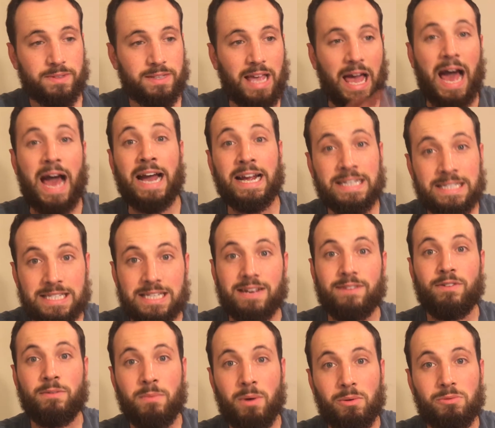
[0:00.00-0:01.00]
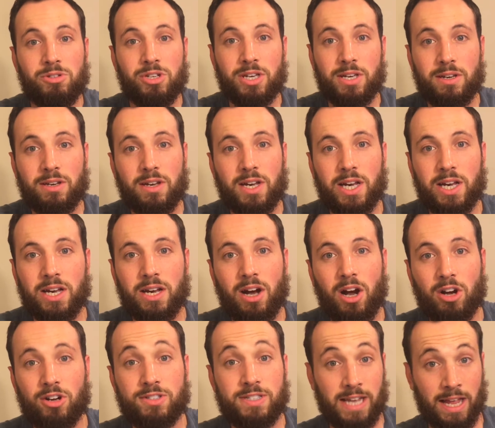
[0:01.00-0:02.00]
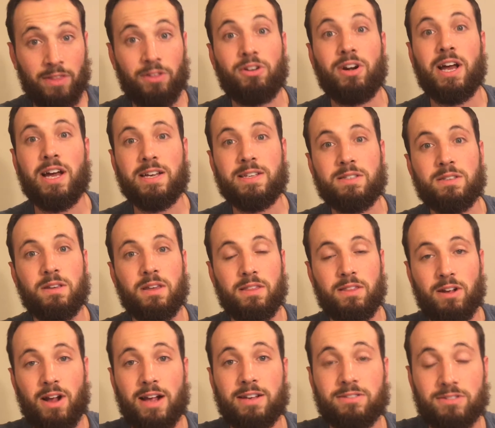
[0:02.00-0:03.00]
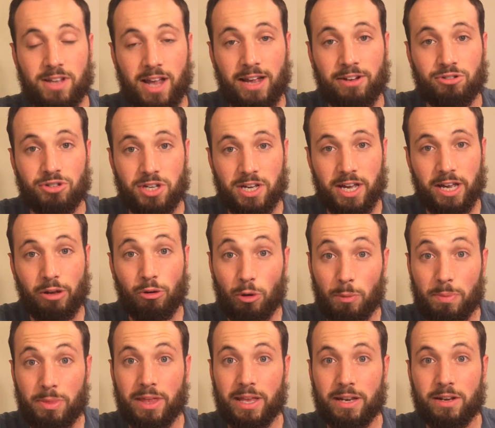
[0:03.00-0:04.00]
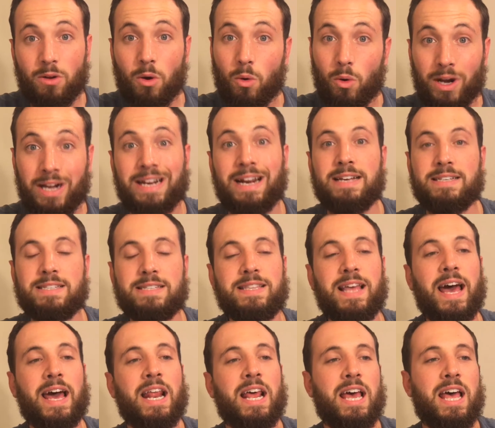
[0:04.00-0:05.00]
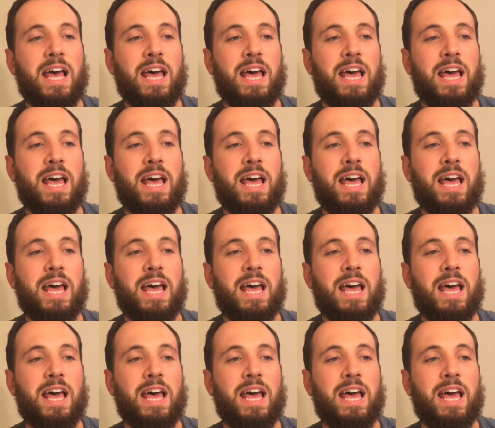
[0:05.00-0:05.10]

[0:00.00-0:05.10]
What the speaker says: kinds of emoji are standardized, there's actually a group that organizes that.